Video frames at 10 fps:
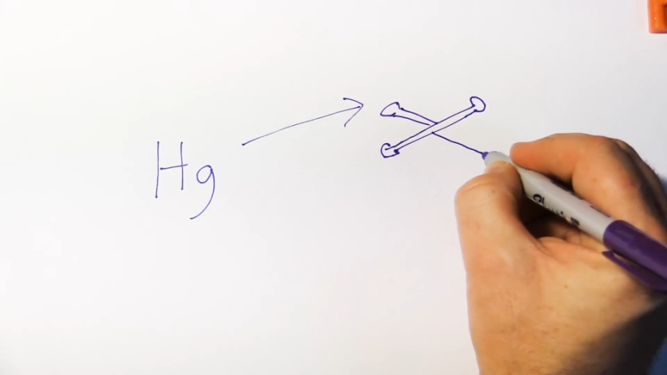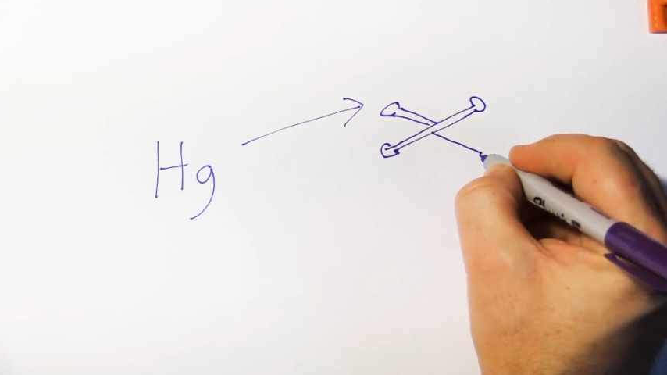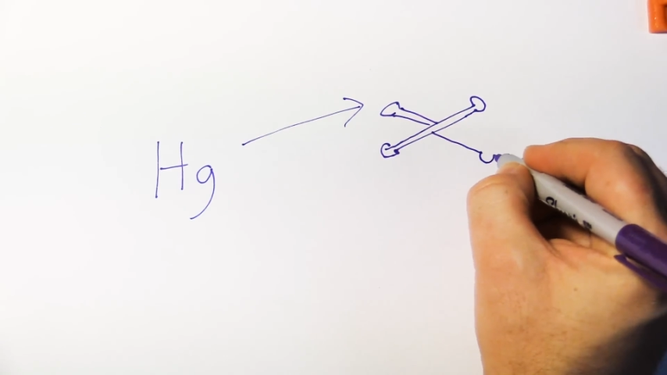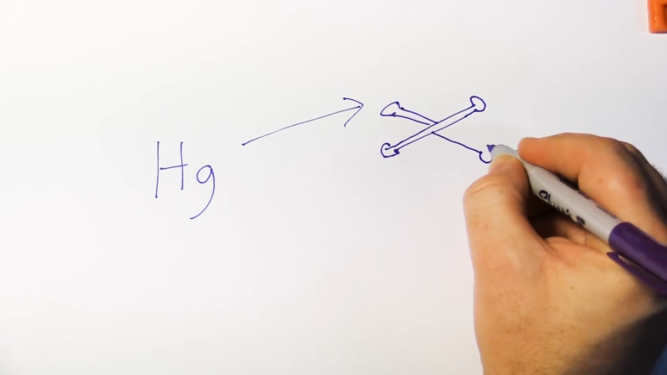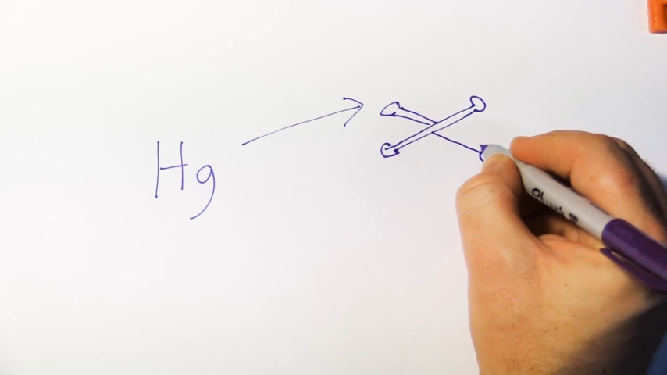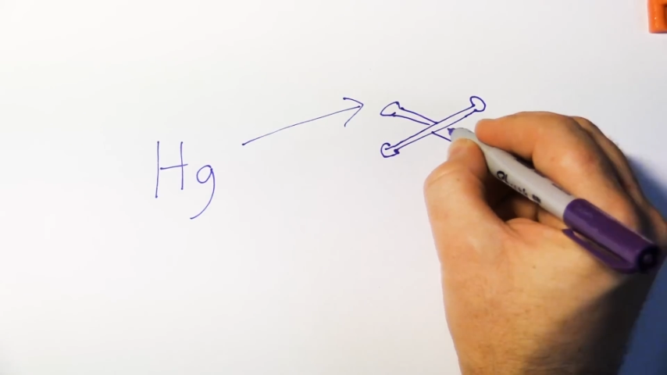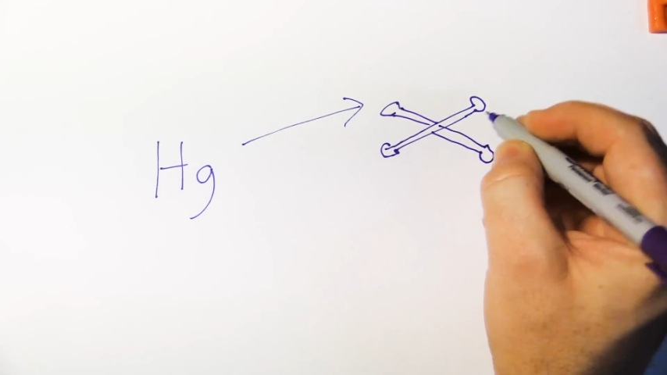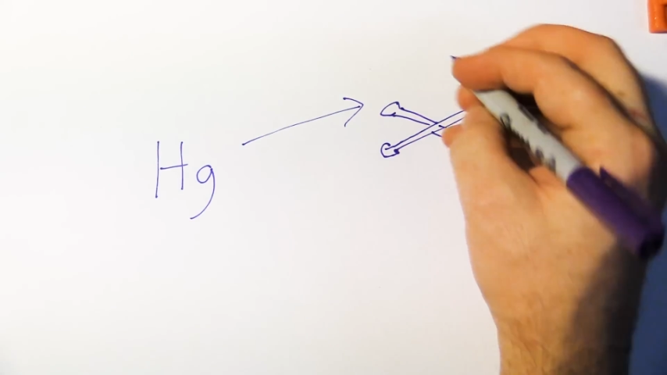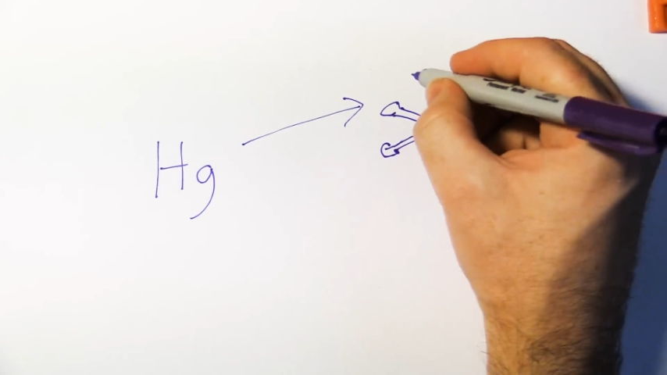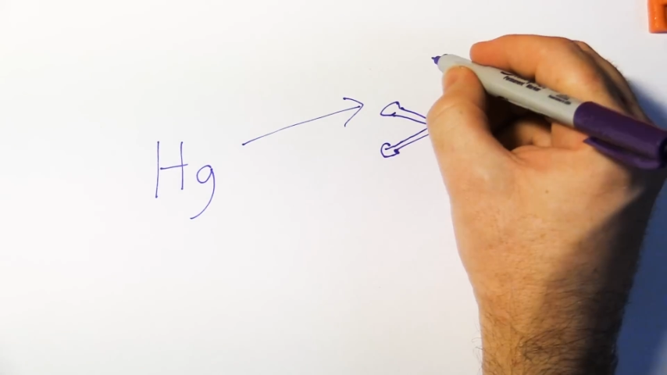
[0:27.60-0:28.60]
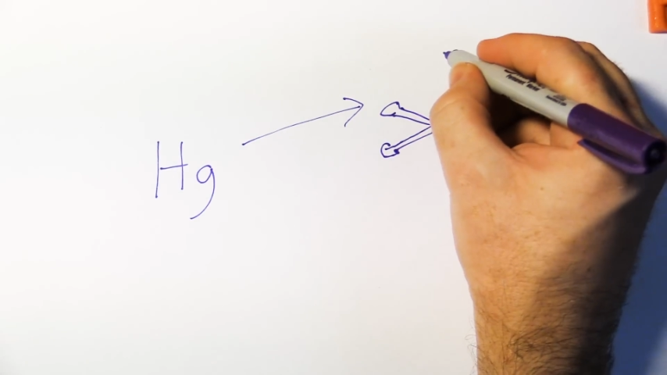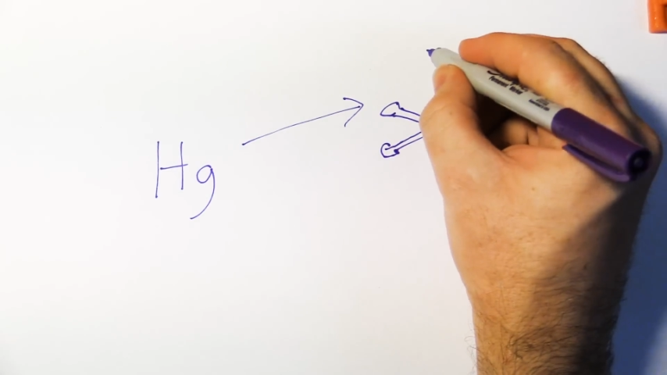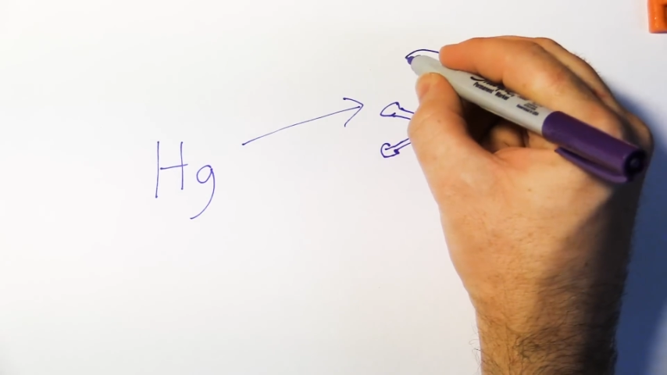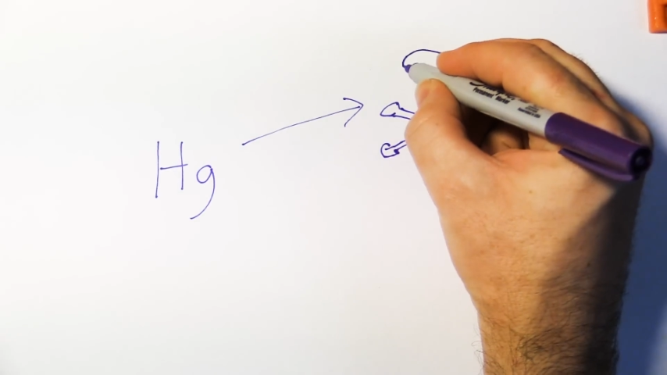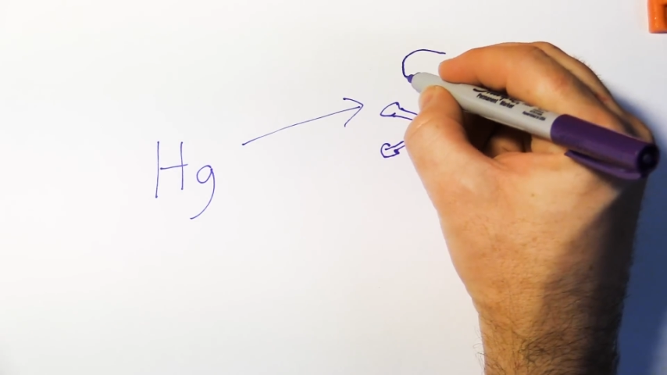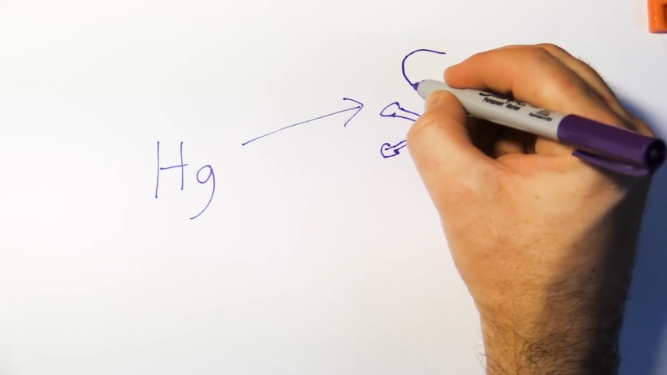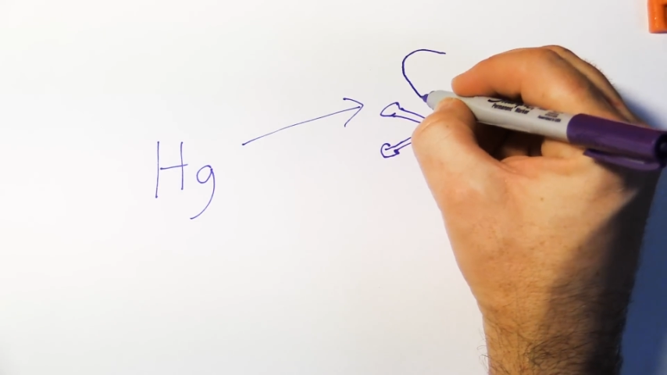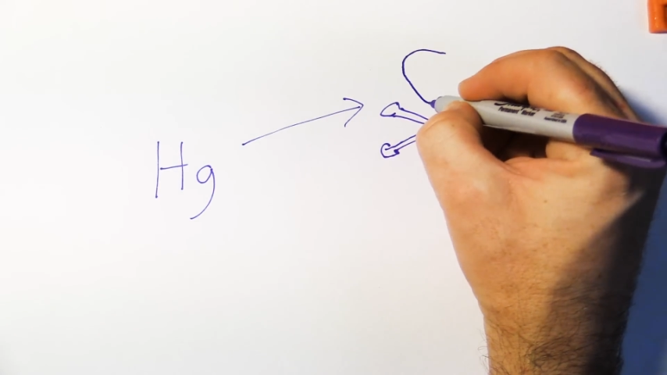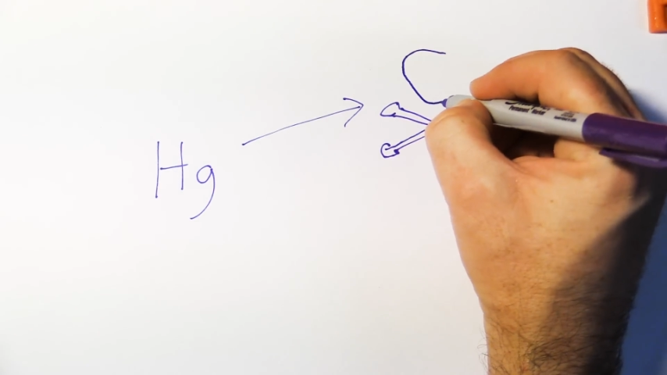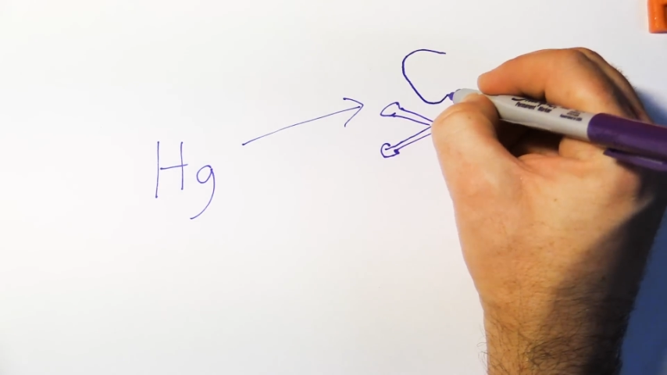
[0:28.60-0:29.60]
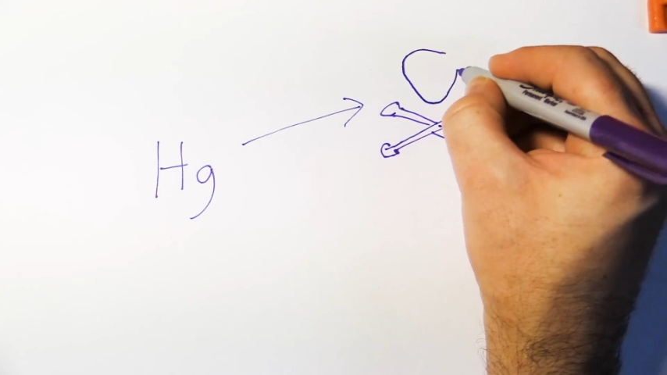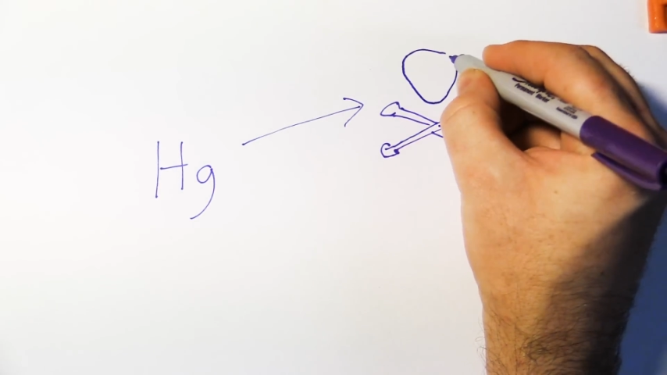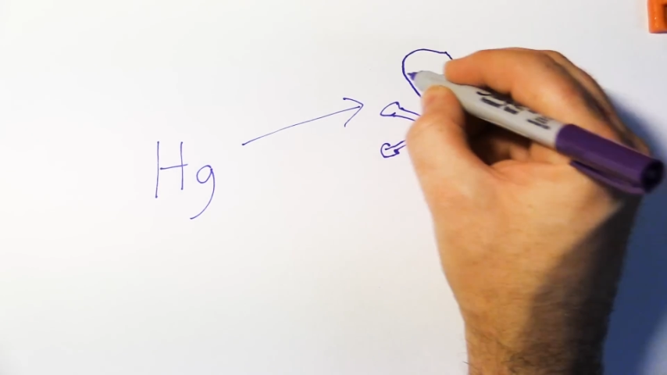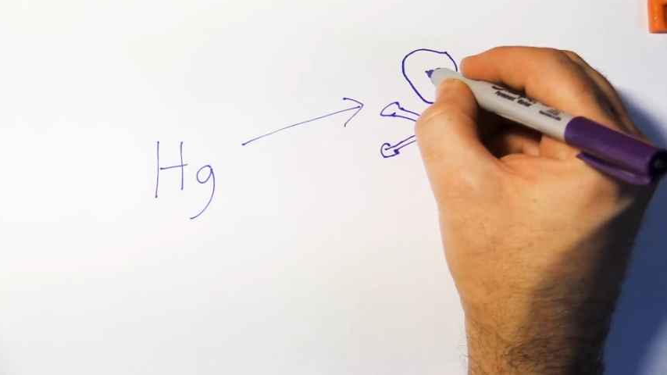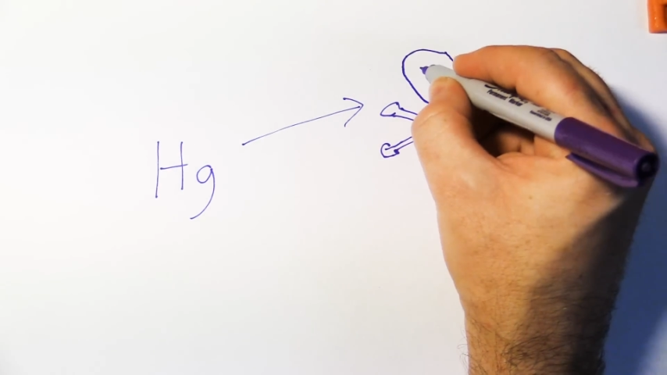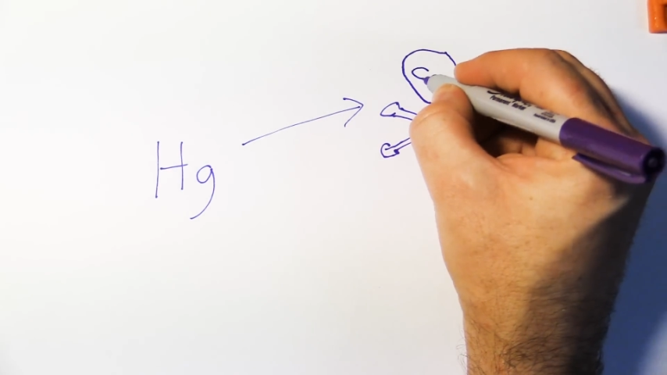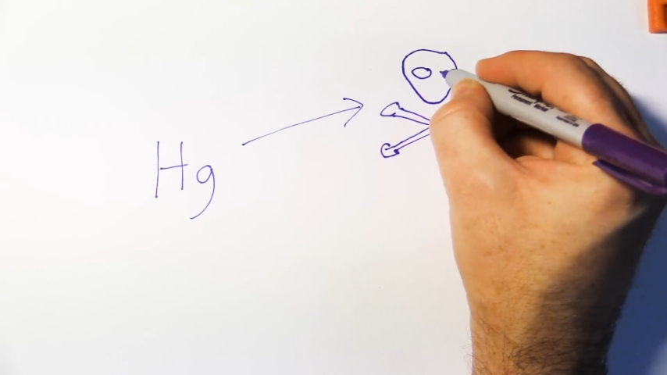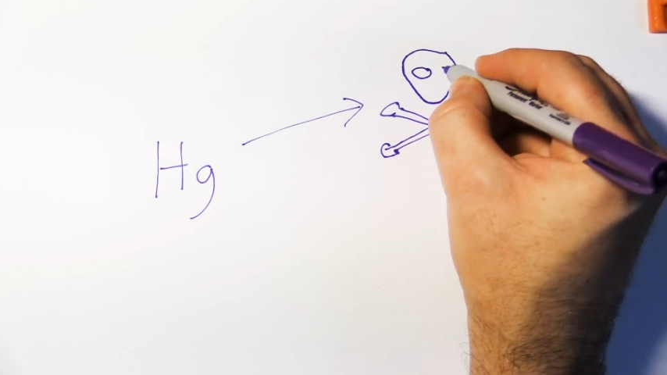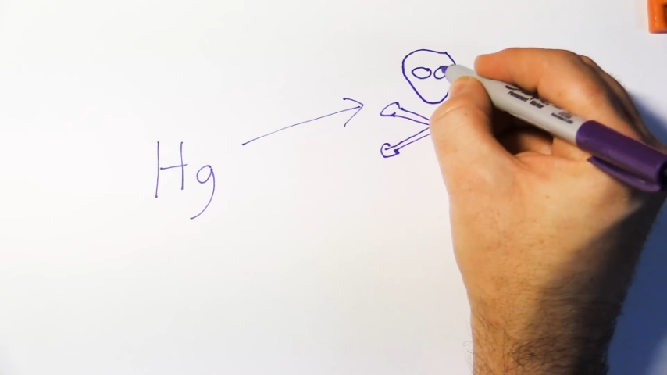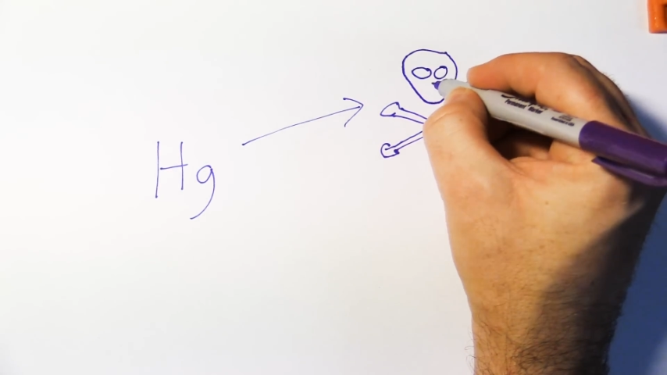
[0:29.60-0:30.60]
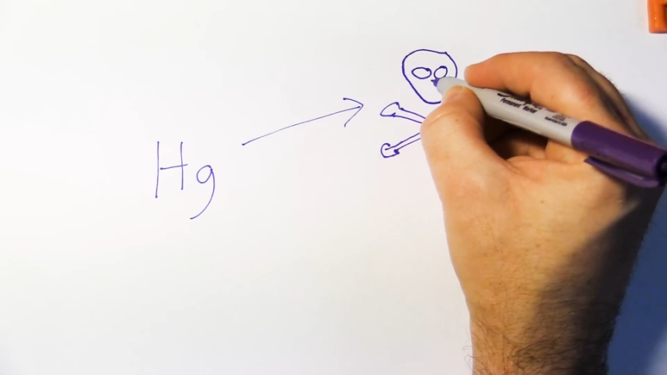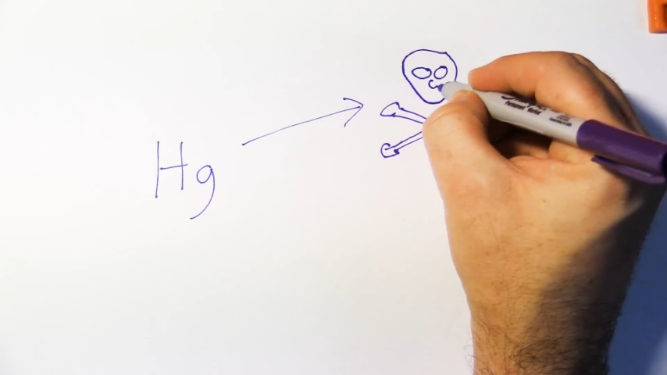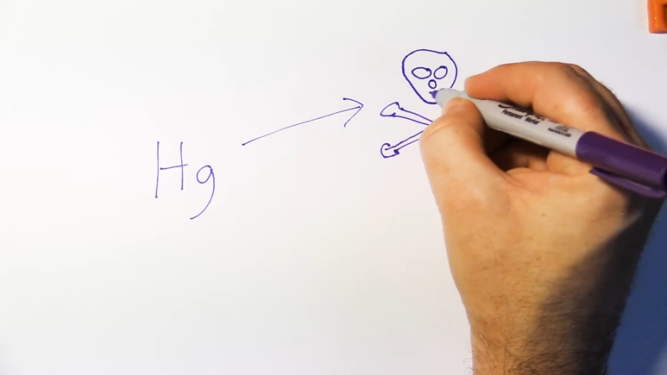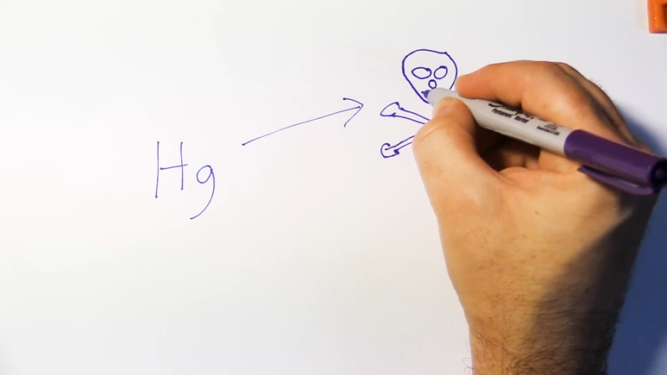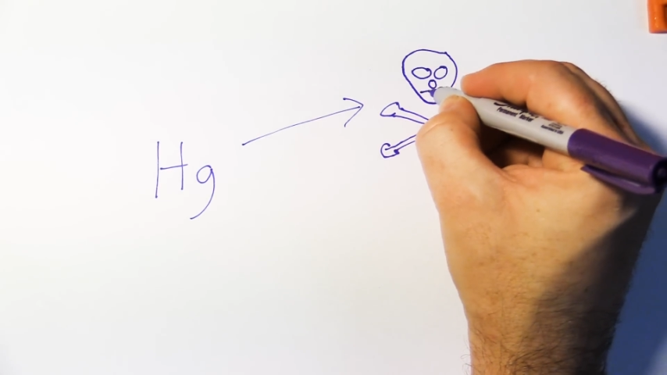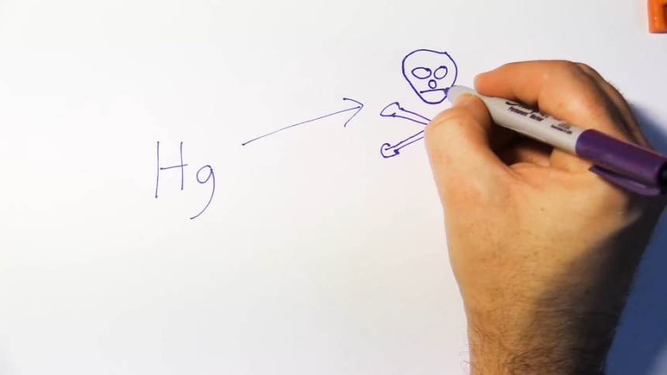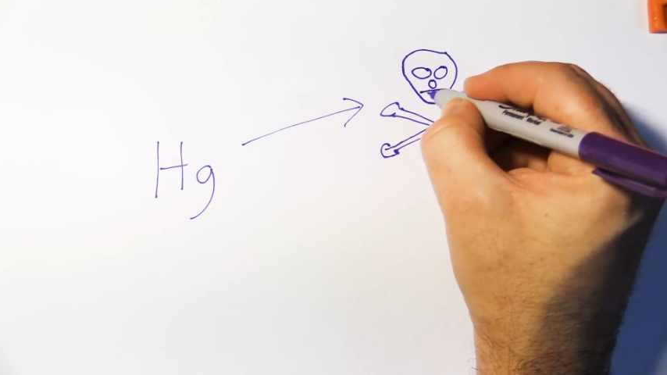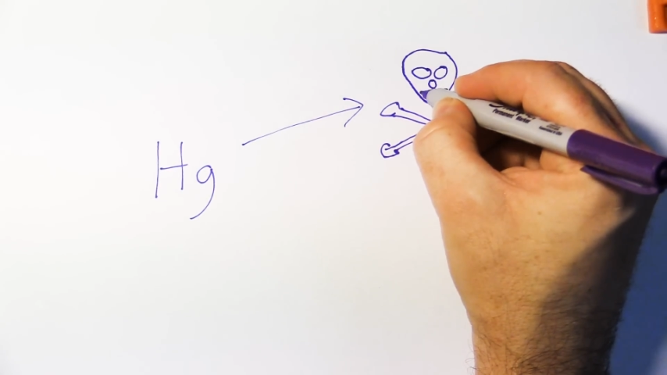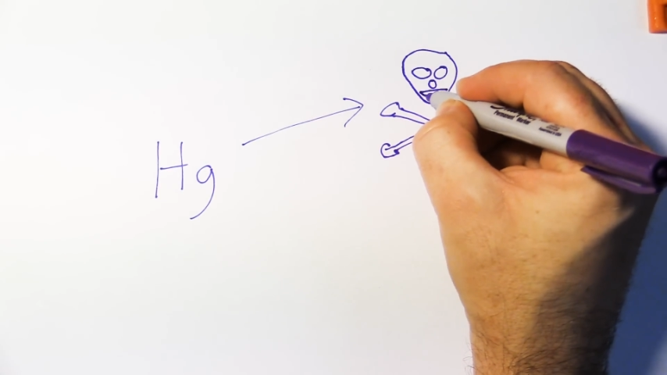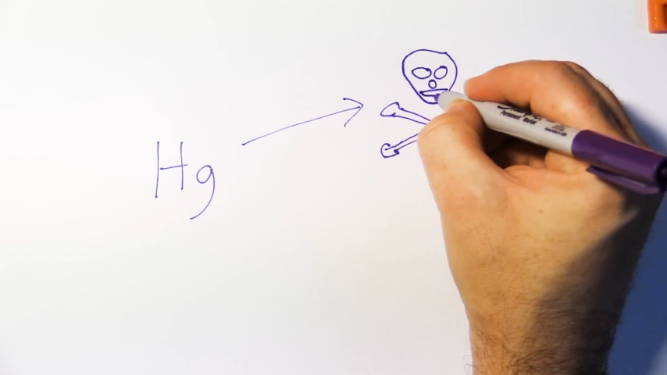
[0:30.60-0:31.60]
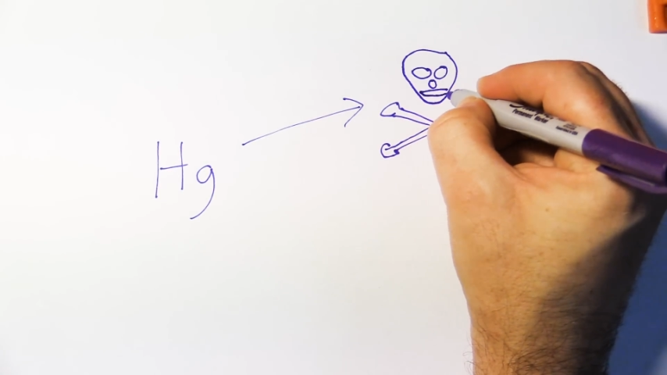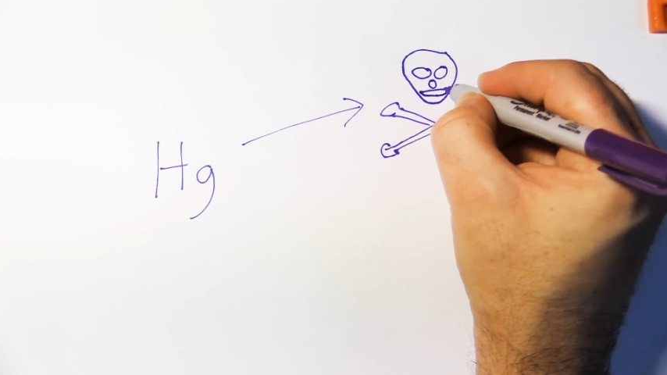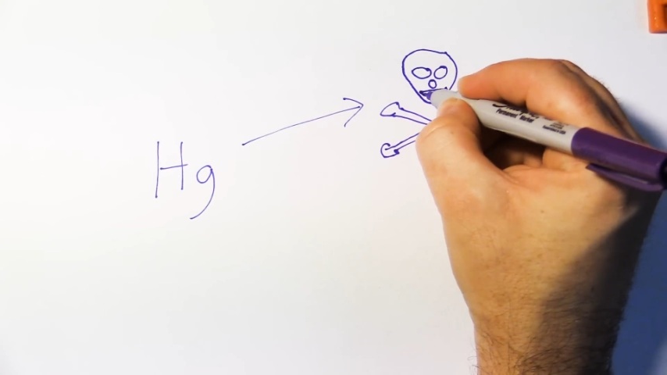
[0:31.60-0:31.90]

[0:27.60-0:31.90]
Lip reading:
No face is visible, so there are no lips to read.